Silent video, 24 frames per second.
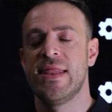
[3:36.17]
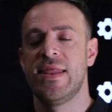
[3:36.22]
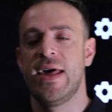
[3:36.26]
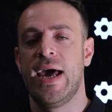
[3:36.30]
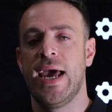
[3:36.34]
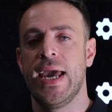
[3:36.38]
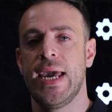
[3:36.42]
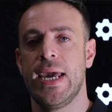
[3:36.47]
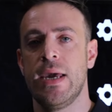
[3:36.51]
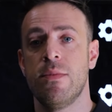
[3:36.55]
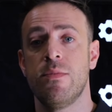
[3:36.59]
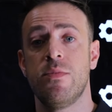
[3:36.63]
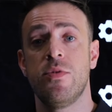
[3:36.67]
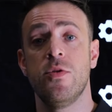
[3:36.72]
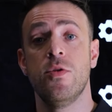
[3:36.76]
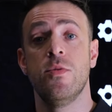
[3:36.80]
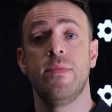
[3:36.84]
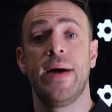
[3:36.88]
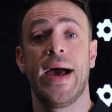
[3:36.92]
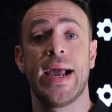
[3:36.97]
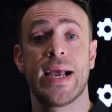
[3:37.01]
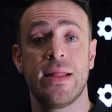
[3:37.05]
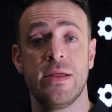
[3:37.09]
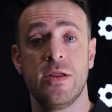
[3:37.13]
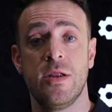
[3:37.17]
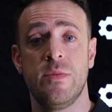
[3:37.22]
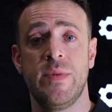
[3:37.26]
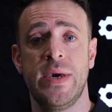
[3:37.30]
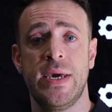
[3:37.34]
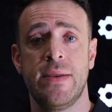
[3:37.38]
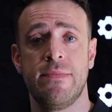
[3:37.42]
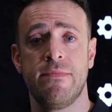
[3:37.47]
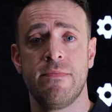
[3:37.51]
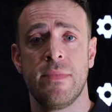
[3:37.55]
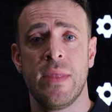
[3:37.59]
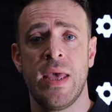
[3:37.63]
they pull back a little
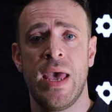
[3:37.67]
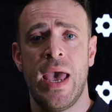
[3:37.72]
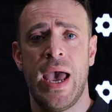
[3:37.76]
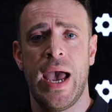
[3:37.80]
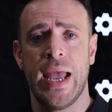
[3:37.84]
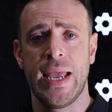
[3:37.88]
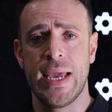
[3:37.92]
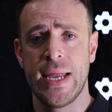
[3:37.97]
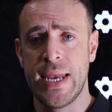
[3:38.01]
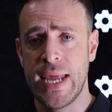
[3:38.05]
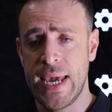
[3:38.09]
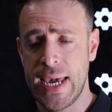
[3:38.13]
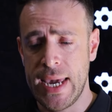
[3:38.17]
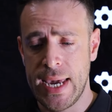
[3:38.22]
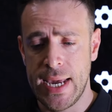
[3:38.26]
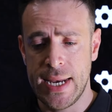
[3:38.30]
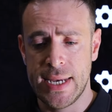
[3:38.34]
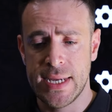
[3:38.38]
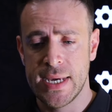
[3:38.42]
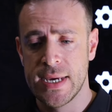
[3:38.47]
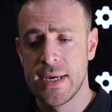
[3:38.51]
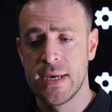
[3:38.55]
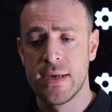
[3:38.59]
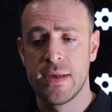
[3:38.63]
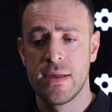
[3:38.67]
bit and you need